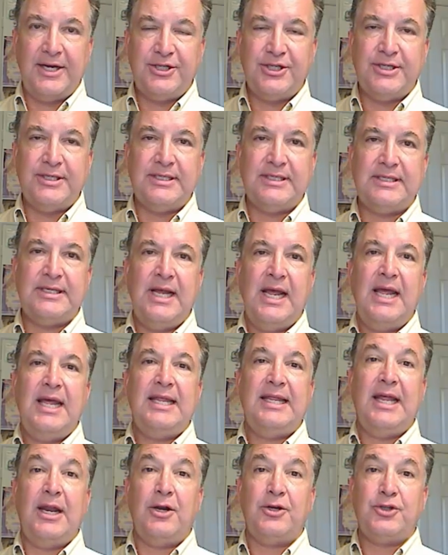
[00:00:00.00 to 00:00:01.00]

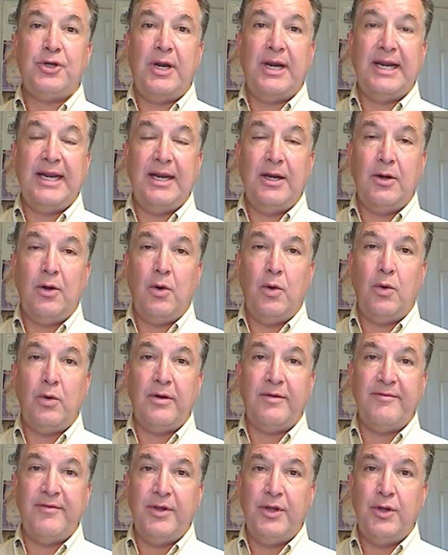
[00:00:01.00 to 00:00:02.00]
connections that are trying to get a
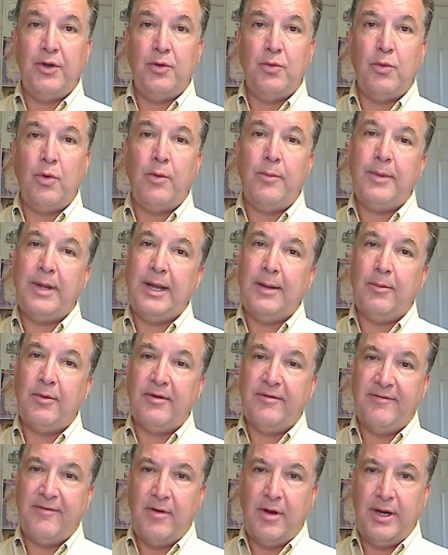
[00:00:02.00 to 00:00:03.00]
hold of you won't
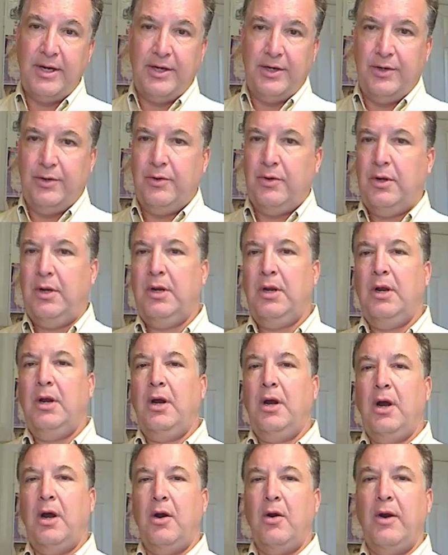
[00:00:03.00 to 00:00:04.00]
be able to find you.
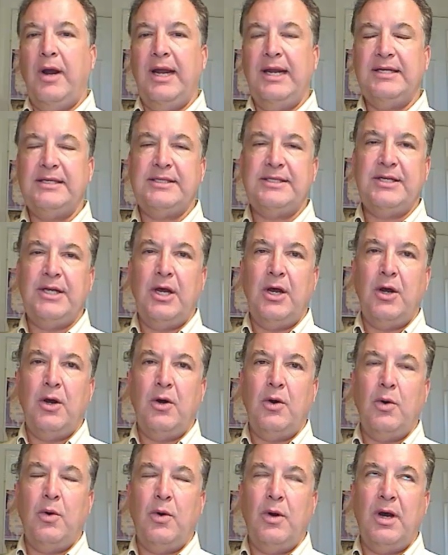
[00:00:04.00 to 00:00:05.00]
All right,
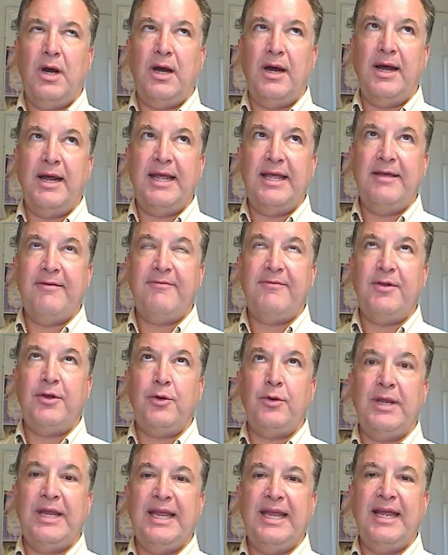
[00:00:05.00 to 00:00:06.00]
so
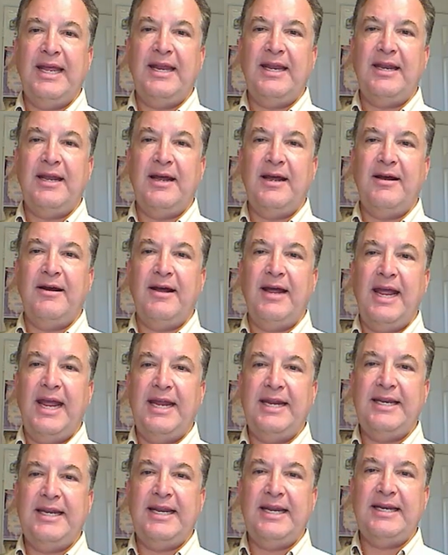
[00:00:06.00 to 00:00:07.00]
if you get
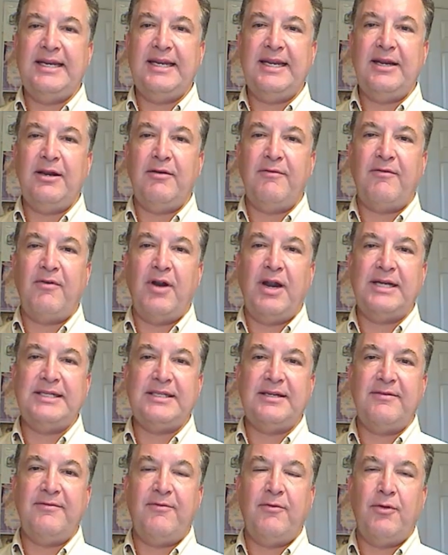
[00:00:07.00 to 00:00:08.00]
AT&T or
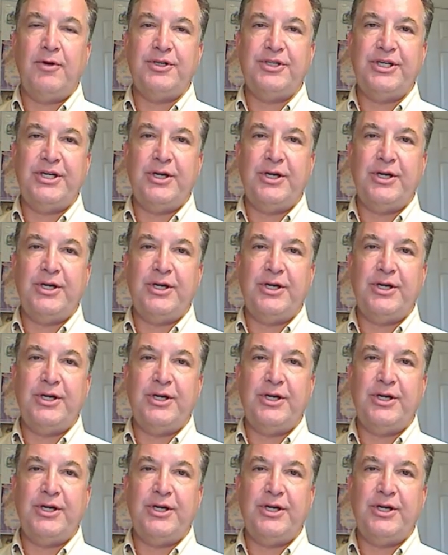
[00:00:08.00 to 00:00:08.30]
Verizon